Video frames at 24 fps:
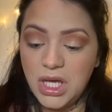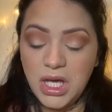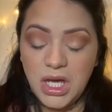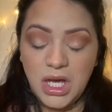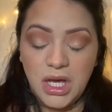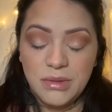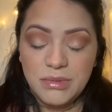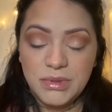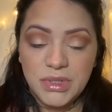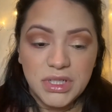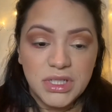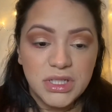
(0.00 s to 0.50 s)

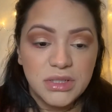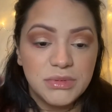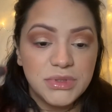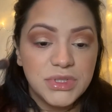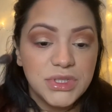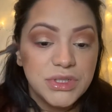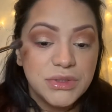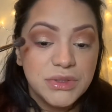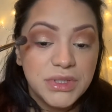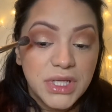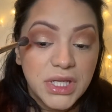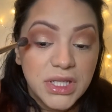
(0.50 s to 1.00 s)
I'm not going to be
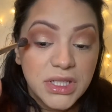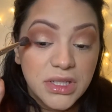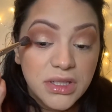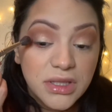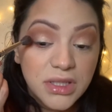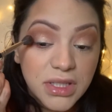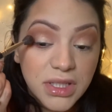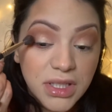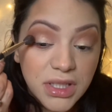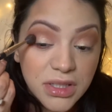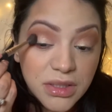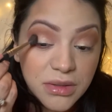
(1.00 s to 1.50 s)
doing
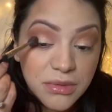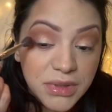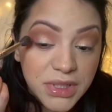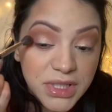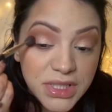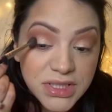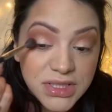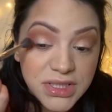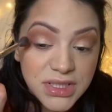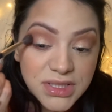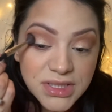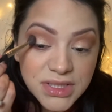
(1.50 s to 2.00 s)
anything
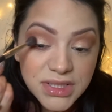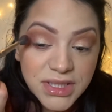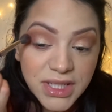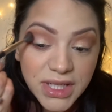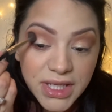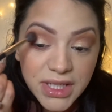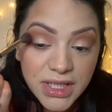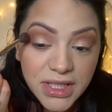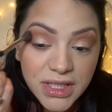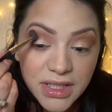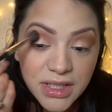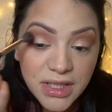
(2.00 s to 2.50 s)
anyways. It's
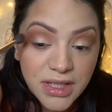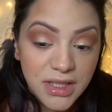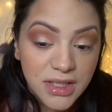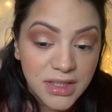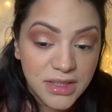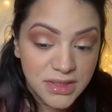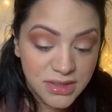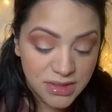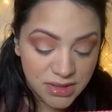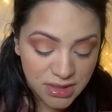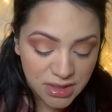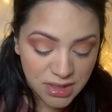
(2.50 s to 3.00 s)
late,
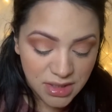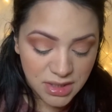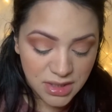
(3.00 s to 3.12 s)
and